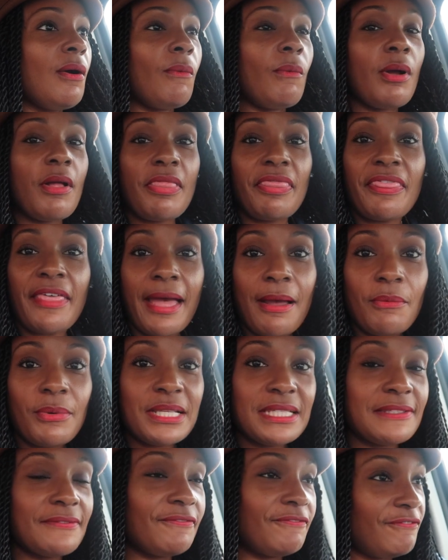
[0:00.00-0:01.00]
Well, that
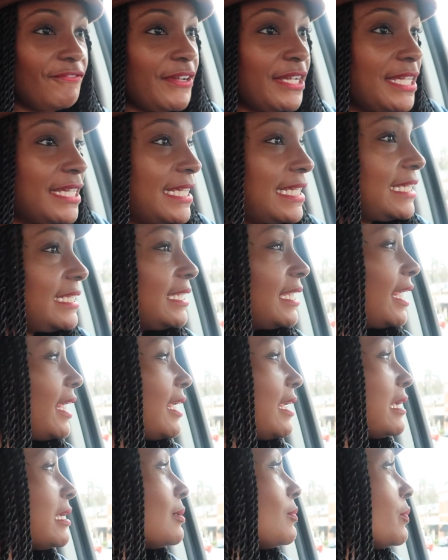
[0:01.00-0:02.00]
was fun
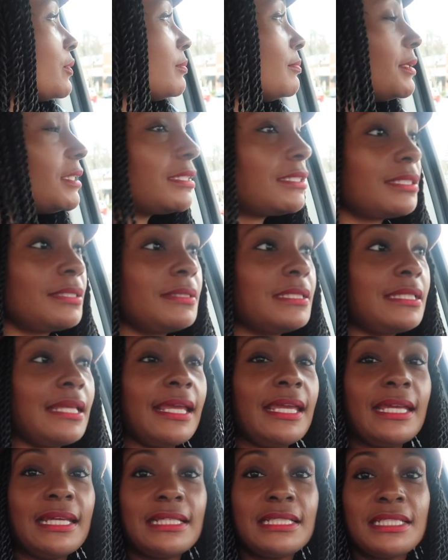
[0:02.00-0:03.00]
hanging with Miss
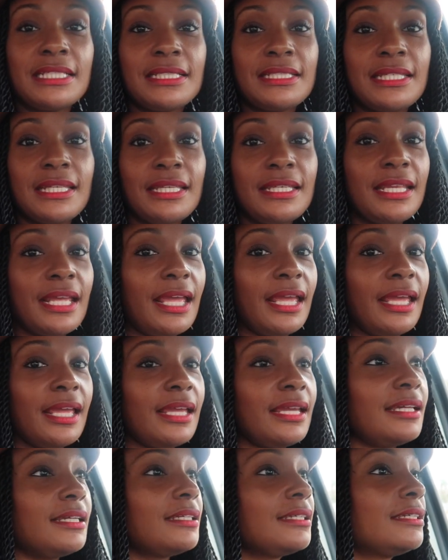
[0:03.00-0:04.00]
Angie
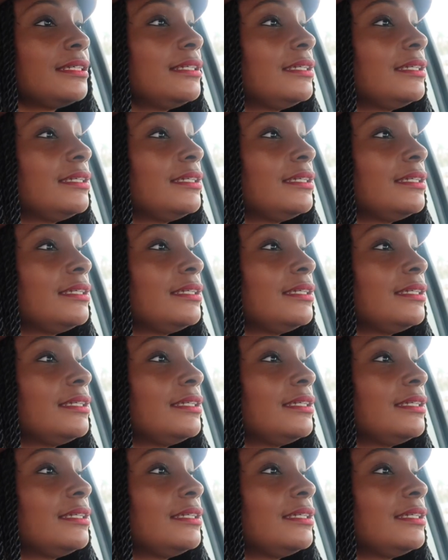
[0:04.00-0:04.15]
today.